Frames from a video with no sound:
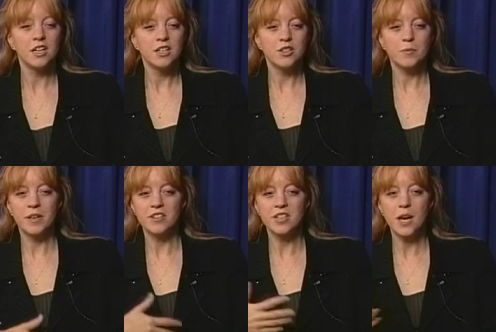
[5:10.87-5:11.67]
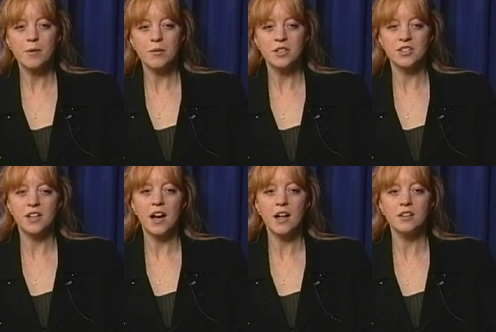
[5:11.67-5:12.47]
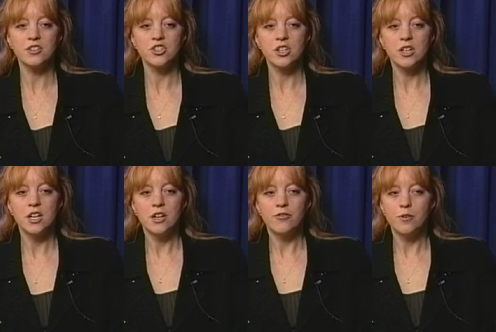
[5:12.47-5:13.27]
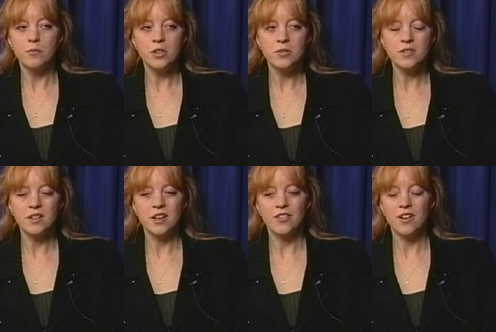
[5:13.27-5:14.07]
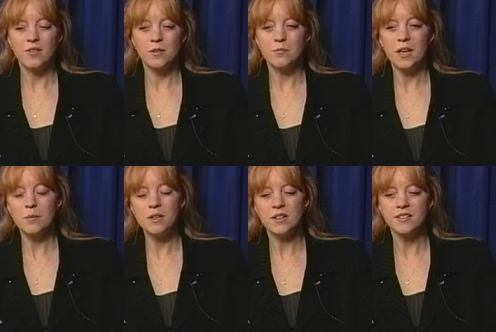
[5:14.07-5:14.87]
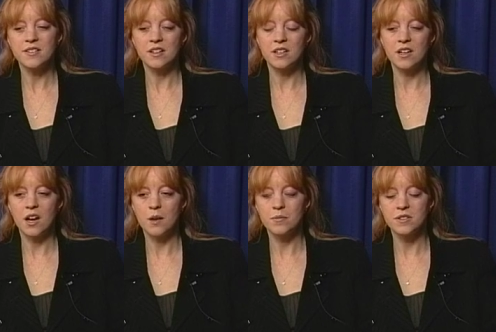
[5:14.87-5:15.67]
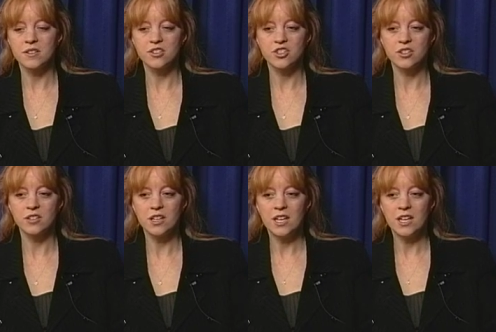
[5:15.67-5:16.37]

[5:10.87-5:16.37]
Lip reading: So by the time I went to college for music, I thought, well, maybe I'll study composition.